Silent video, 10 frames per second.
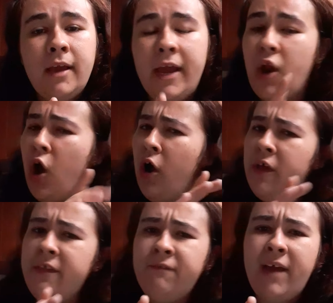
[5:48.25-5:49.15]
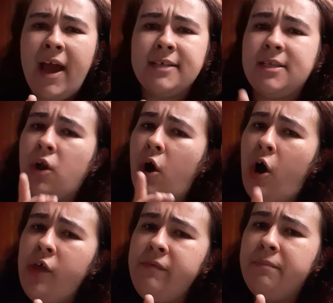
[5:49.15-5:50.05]
and all the facts and
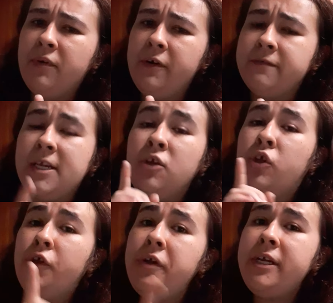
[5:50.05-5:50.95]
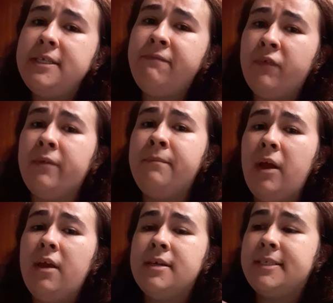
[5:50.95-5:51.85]
all the proofs, including from
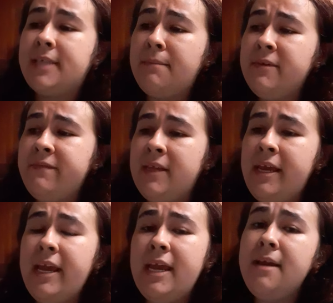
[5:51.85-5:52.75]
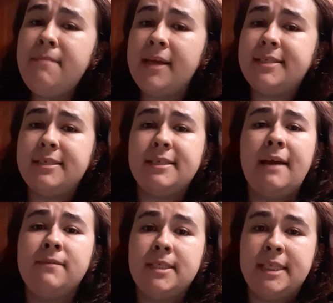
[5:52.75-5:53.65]
some of the EMSs
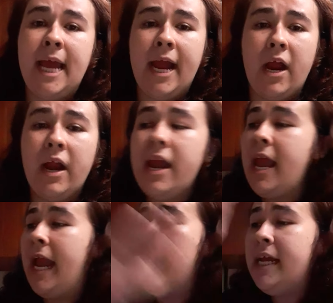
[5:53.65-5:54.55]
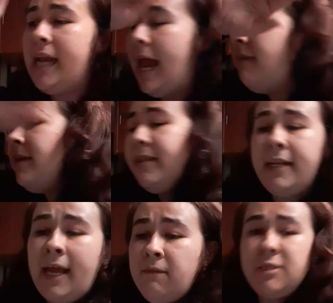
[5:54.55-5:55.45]
that was there and
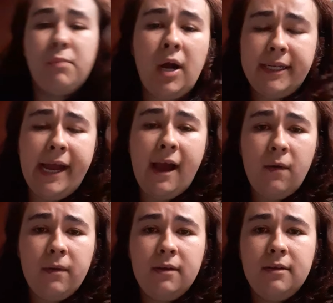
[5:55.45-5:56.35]
everything that was brought down